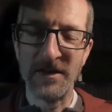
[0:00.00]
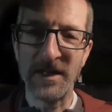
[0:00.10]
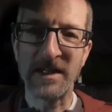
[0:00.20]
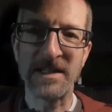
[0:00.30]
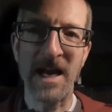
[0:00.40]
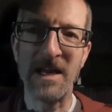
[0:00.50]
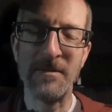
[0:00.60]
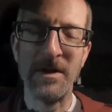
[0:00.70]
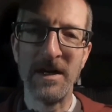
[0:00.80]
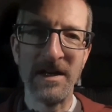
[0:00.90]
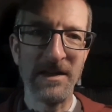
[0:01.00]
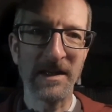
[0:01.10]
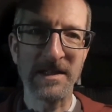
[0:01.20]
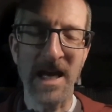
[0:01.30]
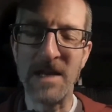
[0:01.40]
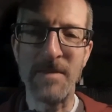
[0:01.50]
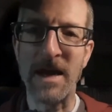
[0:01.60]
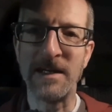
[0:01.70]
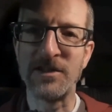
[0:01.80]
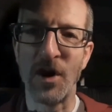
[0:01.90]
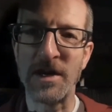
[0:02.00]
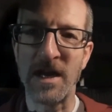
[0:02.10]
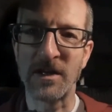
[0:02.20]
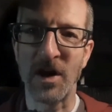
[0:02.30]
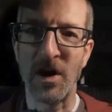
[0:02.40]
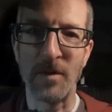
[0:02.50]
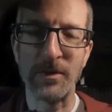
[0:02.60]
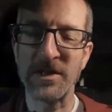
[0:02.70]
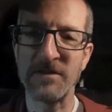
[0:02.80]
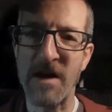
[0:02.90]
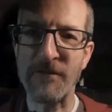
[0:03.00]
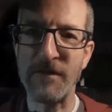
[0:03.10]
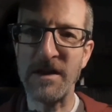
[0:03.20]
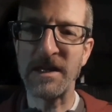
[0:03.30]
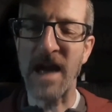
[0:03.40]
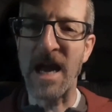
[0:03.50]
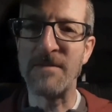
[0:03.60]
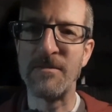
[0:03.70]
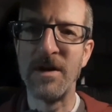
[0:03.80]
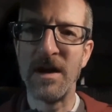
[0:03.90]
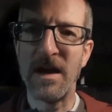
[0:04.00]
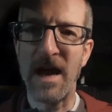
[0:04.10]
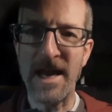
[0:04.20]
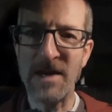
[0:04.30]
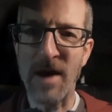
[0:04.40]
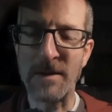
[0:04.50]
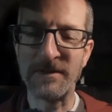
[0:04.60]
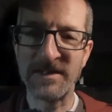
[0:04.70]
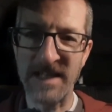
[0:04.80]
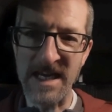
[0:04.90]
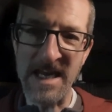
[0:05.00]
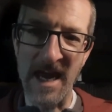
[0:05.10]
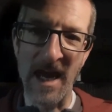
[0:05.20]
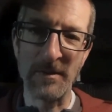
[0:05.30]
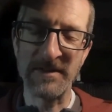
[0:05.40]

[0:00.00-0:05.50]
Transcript: They could tell him, mate, it's not a yellow card, because the referee in the game, anyway, we've seen it.